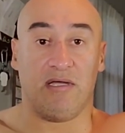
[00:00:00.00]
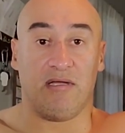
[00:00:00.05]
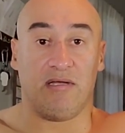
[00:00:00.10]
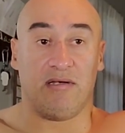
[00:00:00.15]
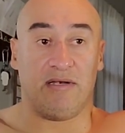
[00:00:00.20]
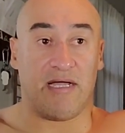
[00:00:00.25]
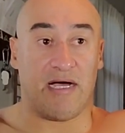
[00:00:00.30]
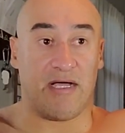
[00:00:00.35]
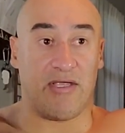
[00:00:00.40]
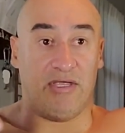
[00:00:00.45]

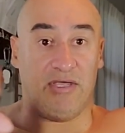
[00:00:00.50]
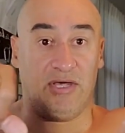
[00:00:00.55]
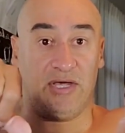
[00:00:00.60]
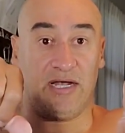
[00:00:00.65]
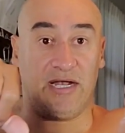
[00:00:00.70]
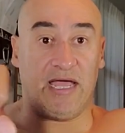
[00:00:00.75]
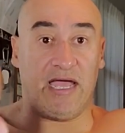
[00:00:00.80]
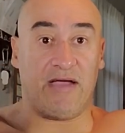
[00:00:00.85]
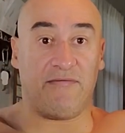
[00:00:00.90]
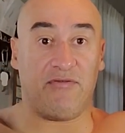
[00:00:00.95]
now you're
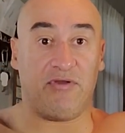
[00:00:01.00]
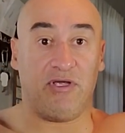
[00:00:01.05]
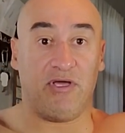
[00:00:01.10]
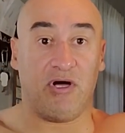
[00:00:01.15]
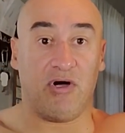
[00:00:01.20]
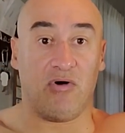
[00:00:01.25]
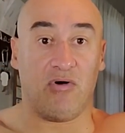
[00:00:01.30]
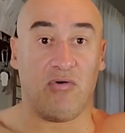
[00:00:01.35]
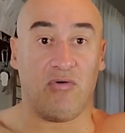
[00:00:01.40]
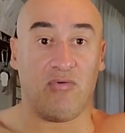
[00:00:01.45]
gonna have to
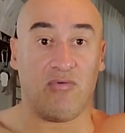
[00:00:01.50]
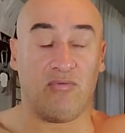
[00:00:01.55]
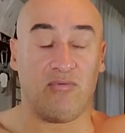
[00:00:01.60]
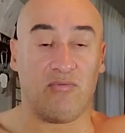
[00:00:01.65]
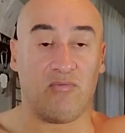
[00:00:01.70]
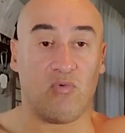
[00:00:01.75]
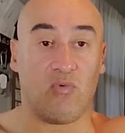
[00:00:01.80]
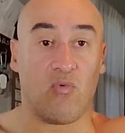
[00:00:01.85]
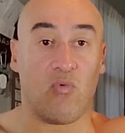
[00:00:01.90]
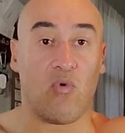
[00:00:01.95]
go
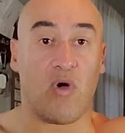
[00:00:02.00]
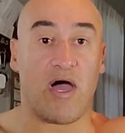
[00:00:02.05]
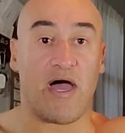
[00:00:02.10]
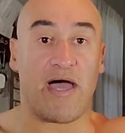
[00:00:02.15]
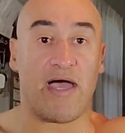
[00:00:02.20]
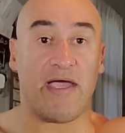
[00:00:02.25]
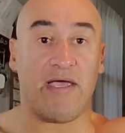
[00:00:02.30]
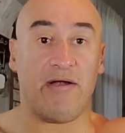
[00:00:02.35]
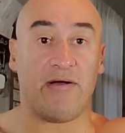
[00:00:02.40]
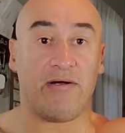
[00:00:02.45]

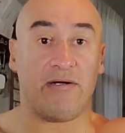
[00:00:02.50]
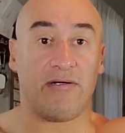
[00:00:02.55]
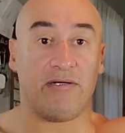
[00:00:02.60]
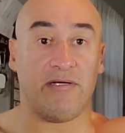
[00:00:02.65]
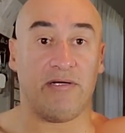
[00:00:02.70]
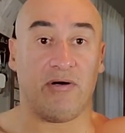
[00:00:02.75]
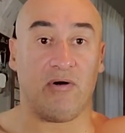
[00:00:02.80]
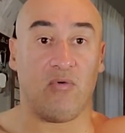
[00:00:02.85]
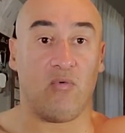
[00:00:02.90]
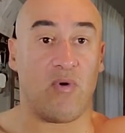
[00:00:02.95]
wider,
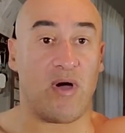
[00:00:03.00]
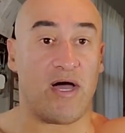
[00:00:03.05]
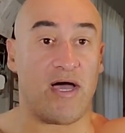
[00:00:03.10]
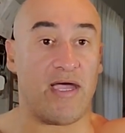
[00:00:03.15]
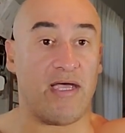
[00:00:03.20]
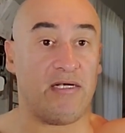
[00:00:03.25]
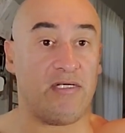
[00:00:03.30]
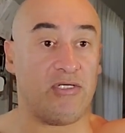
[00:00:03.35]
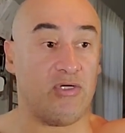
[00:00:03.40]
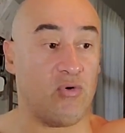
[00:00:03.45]

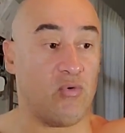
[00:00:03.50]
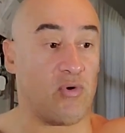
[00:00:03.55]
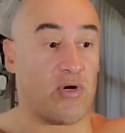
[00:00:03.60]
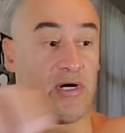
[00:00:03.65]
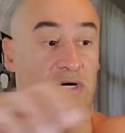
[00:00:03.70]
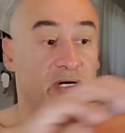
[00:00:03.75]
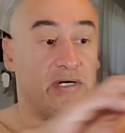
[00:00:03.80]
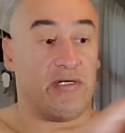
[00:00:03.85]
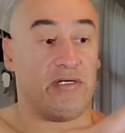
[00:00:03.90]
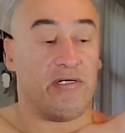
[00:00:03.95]
wide to
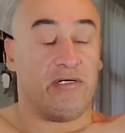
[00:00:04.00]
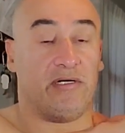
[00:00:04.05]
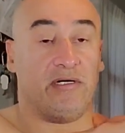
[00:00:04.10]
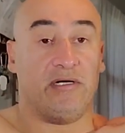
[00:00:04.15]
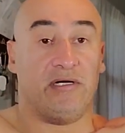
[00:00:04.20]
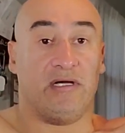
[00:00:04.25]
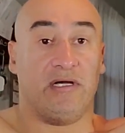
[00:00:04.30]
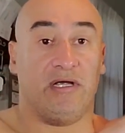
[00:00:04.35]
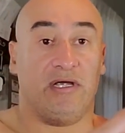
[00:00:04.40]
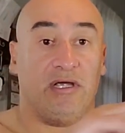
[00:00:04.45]
where
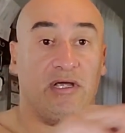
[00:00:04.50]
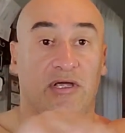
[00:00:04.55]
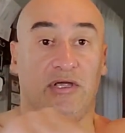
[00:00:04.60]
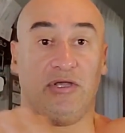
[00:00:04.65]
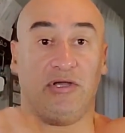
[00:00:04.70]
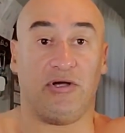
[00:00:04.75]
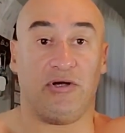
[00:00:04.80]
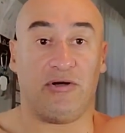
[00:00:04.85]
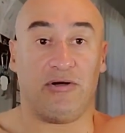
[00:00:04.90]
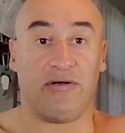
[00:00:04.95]

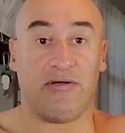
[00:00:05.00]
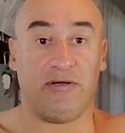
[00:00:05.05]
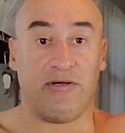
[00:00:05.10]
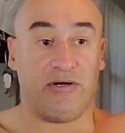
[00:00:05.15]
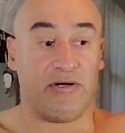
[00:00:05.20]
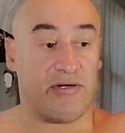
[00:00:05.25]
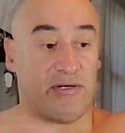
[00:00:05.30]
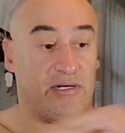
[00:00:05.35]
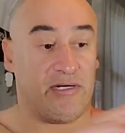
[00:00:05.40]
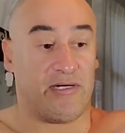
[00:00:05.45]

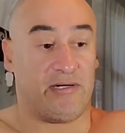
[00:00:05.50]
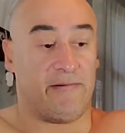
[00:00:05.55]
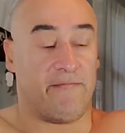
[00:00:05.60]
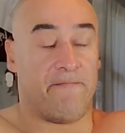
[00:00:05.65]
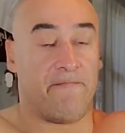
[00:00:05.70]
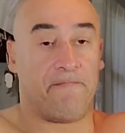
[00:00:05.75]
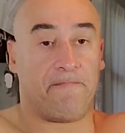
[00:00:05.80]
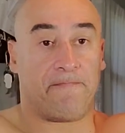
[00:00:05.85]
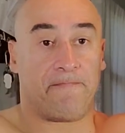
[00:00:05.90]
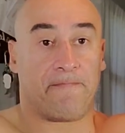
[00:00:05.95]
your
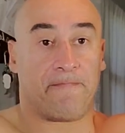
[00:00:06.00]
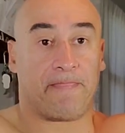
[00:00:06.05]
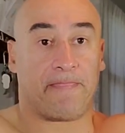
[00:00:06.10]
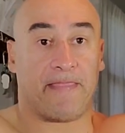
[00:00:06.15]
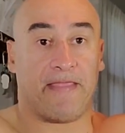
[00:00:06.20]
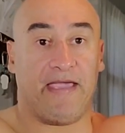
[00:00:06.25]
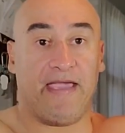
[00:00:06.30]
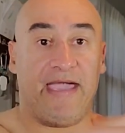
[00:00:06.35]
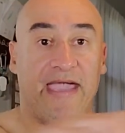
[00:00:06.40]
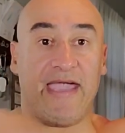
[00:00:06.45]

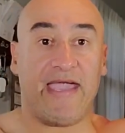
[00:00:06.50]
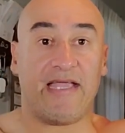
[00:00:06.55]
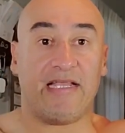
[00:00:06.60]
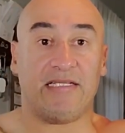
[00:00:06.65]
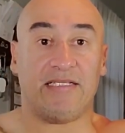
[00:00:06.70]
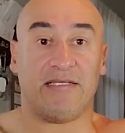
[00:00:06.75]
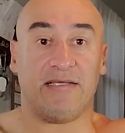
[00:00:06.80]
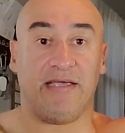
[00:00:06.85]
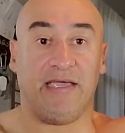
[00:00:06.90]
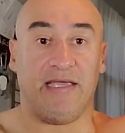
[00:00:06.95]

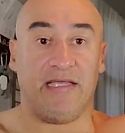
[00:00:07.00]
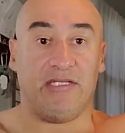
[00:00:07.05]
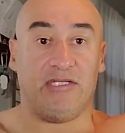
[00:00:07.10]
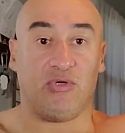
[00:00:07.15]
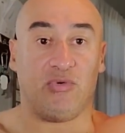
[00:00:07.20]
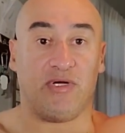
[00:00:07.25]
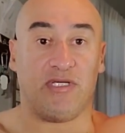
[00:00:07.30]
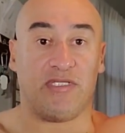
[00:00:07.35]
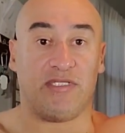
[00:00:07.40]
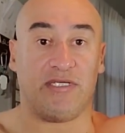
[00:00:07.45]
hands ain't
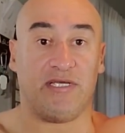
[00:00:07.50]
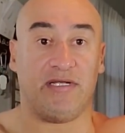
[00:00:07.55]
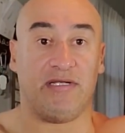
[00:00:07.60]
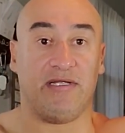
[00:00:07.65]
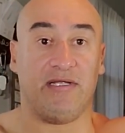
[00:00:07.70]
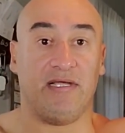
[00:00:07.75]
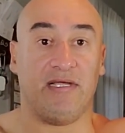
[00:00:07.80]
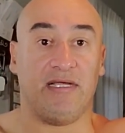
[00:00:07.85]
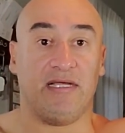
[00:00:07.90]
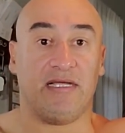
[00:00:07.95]
twisted.
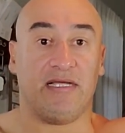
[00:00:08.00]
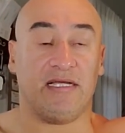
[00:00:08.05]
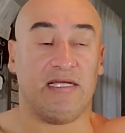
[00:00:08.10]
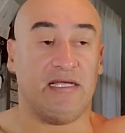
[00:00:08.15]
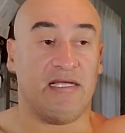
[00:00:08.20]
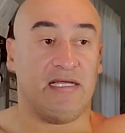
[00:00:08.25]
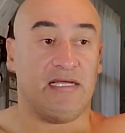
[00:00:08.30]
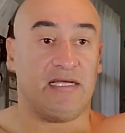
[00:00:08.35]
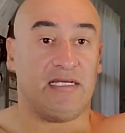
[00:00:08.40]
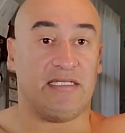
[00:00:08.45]

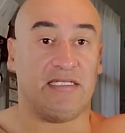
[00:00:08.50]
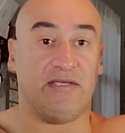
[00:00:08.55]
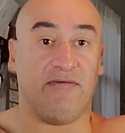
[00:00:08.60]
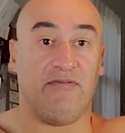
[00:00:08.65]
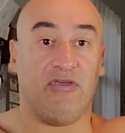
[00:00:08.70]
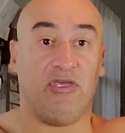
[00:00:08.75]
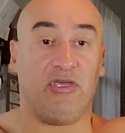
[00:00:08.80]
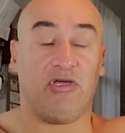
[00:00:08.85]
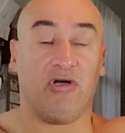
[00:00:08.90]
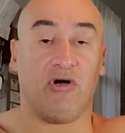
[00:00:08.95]
Because if
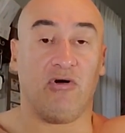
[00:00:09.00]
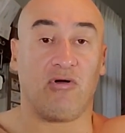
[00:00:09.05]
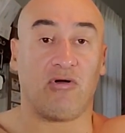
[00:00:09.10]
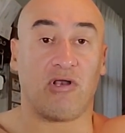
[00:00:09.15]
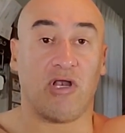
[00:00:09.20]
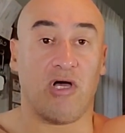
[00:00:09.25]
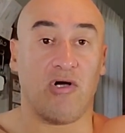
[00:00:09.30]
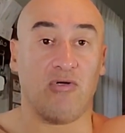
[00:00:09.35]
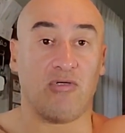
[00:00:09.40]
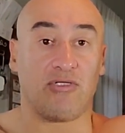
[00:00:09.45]
you go
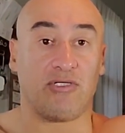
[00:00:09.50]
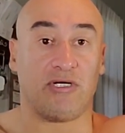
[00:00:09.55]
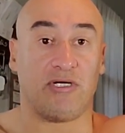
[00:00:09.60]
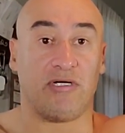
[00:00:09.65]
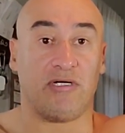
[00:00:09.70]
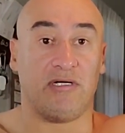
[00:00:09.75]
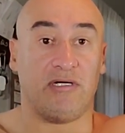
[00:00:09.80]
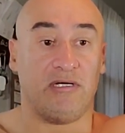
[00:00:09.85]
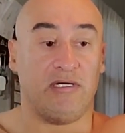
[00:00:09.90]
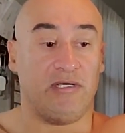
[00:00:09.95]

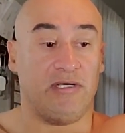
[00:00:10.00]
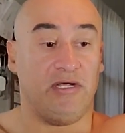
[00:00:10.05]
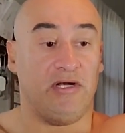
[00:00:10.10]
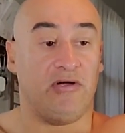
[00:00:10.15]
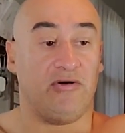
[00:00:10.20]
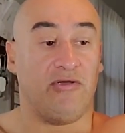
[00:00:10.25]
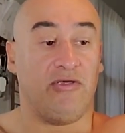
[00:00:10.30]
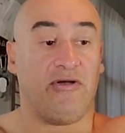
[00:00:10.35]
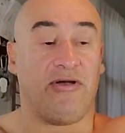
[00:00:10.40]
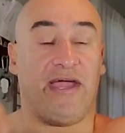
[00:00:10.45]
closer,
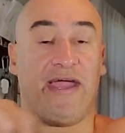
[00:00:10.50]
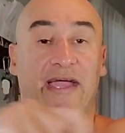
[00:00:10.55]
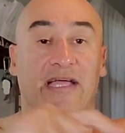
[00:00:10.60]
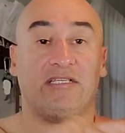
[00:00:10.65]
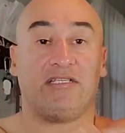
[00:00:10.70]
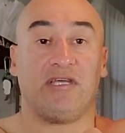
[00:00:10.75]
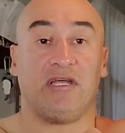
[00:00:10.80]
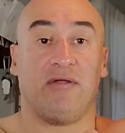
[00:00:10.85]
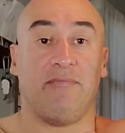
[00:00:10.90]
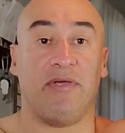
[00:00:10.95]
your
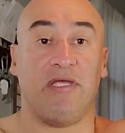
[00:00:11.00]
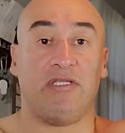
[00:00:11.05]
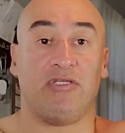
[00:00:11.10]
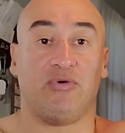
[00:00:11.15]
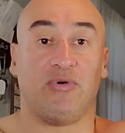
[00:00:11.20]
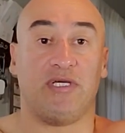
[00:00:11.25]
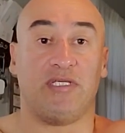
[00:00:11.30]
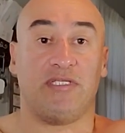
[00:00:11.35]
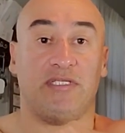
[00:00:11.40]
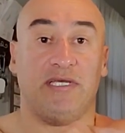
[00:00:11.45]
hands are gonna be
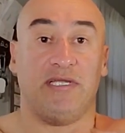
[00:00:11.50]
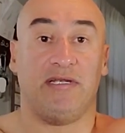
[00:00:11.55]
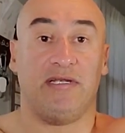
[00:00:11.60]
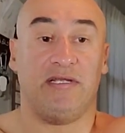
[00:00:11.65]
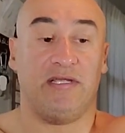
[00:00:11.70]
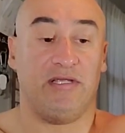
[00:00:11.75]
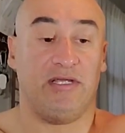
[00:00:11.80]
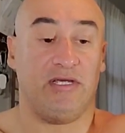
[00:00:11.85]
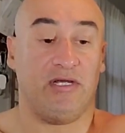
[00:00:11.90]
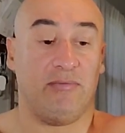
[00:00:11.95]
twisted.
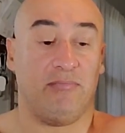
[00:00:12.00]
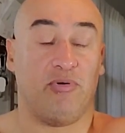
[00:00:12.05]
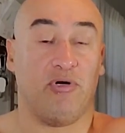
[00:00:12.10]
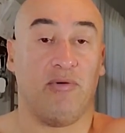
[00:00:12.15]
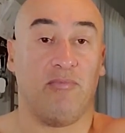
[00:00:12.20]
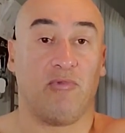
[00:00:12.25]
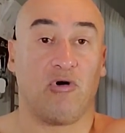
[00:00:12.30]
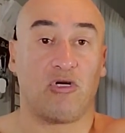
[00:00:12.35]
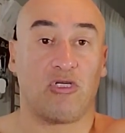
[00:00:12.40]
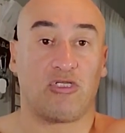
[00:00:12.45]
You're gonna put
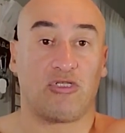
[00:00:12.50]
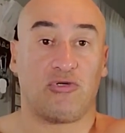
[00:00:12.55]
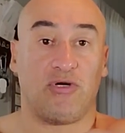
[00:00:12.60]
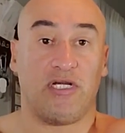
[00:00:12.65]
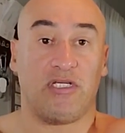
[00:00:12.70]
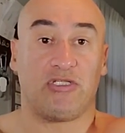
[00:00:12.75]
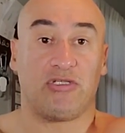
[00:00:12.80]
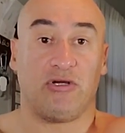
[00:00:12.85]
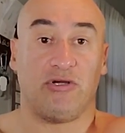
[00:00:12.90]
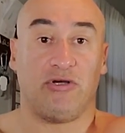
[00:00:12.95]
more
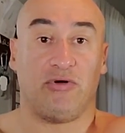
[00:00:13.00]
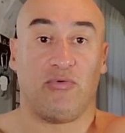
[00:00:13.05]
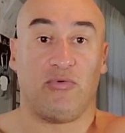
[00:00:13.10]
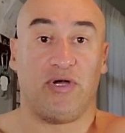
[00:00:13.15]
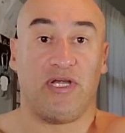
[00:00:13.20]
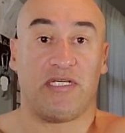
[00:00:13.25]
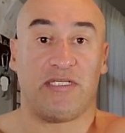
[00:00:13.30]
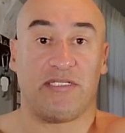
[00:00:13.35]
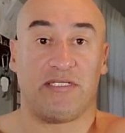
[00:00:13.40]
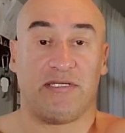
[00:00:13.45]
stress on your
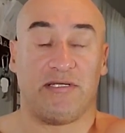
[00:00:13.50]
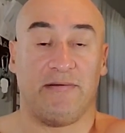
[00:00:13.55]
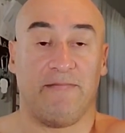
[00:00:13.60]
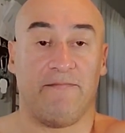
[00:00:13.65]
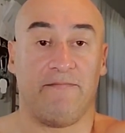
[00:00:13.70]
wrist.